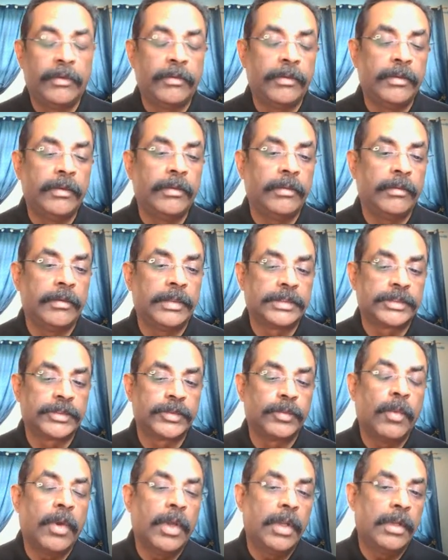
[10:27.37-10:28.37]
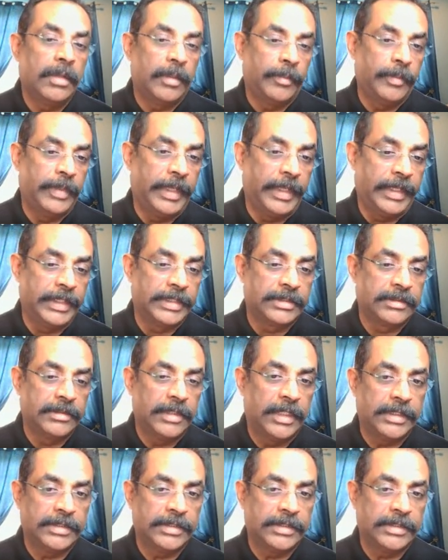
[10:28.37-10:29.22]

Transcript: you do small updates,